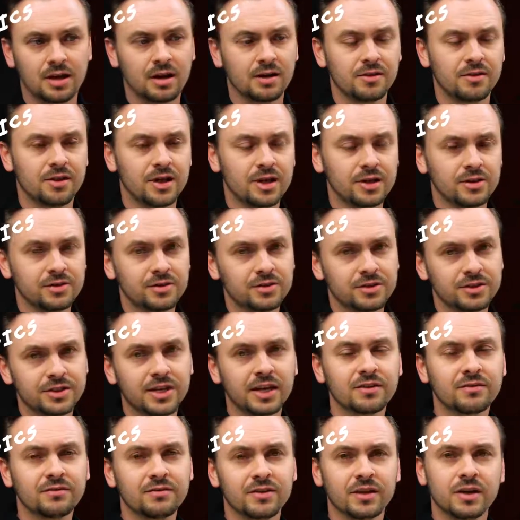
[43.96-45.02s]
Then in the
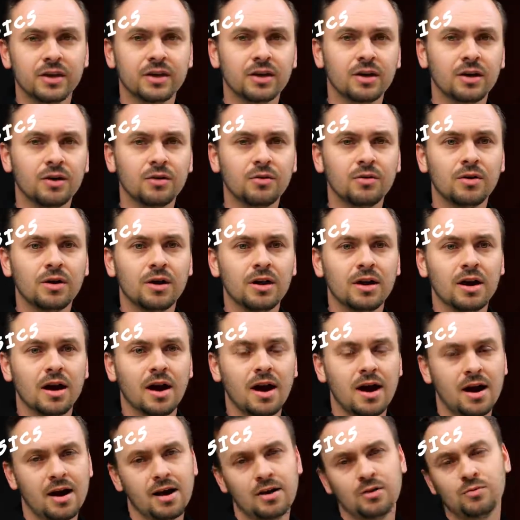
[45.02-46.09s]
second video,
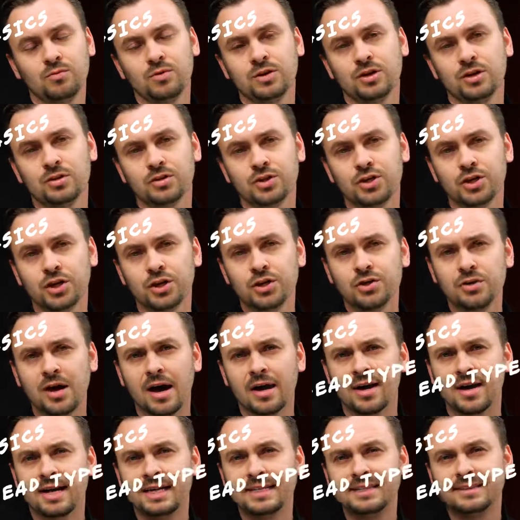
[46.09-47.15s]
I will show you how
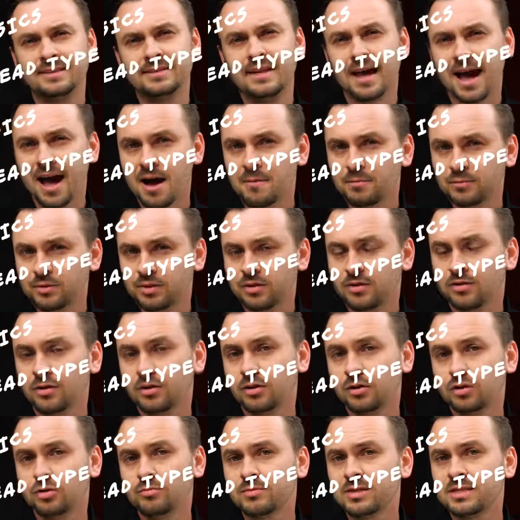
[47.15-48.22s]
to adapt the
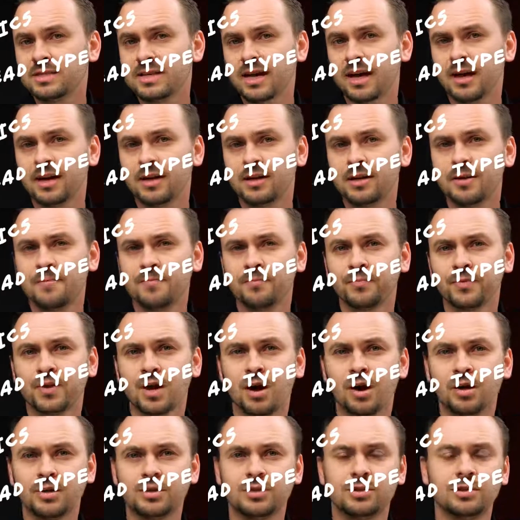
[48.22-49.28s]
loomis head
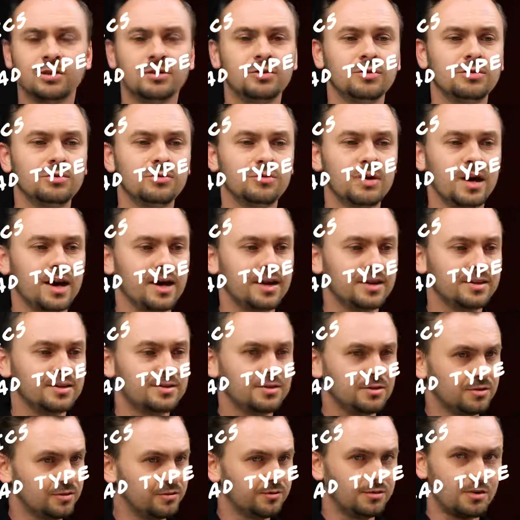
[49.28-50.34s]
onto heads
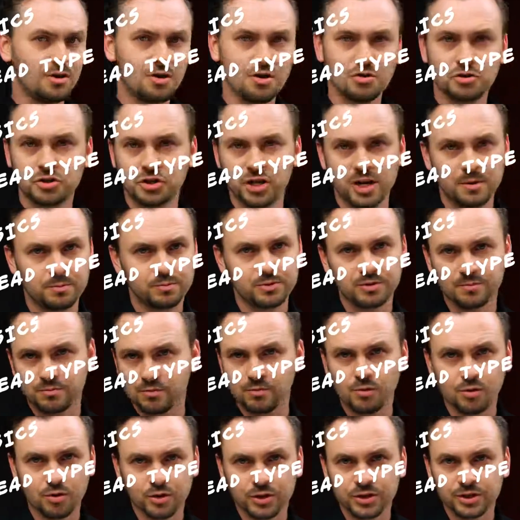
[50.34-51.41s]
of all shapes and
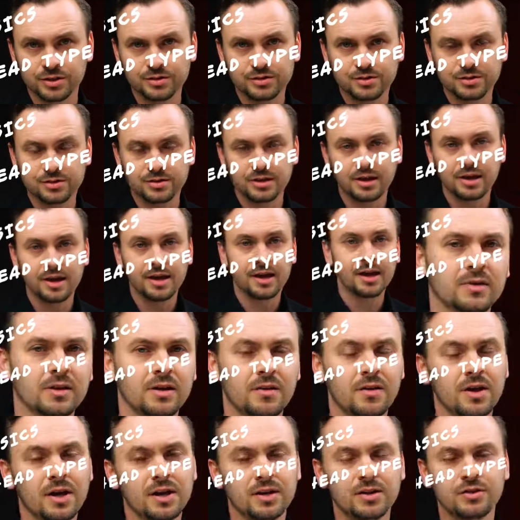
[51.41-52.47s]
proportions. And
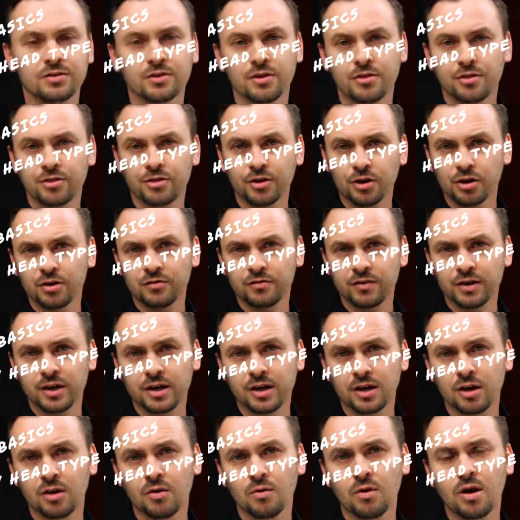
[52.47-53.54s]
then in the third
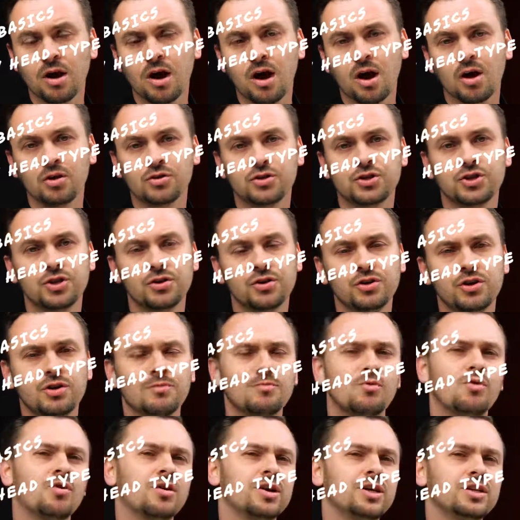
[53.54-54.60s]
video, I'll show you a
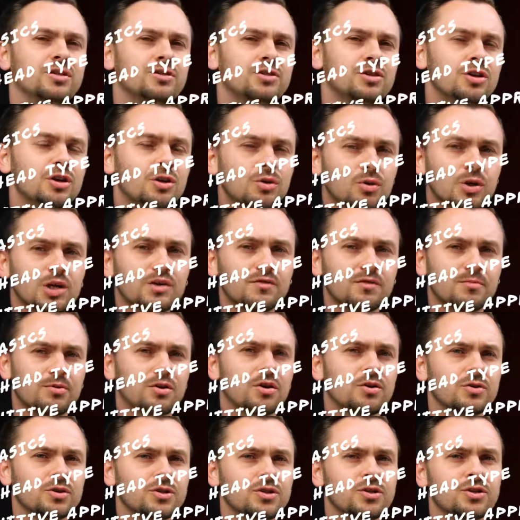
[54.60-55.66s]
more intuitive
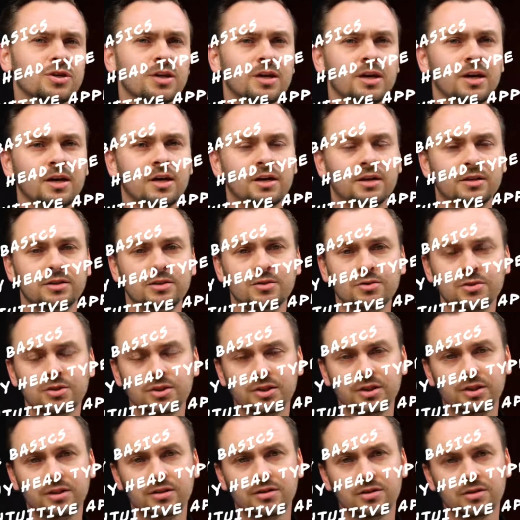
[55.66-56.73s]
approach
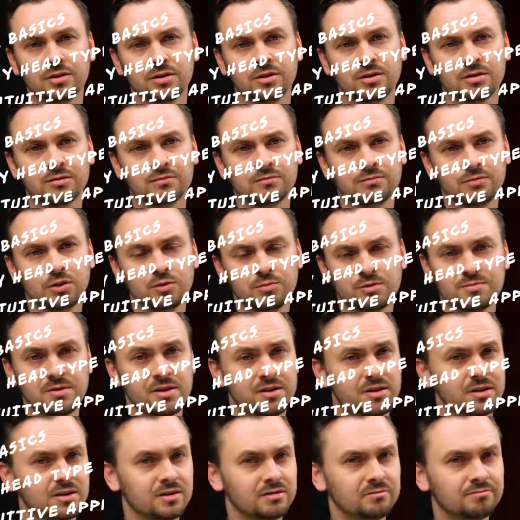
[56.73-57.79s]
using the loomis
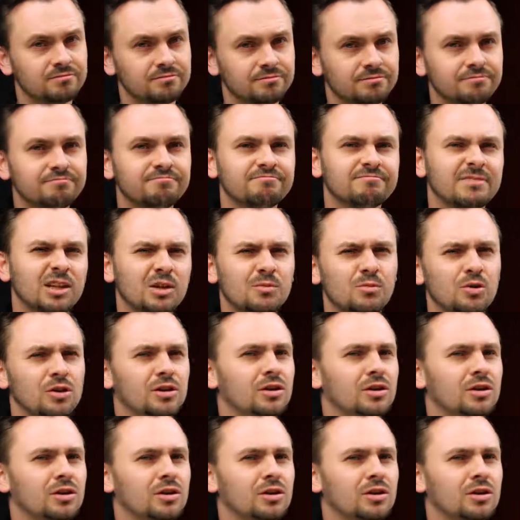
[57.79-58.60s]
method a little more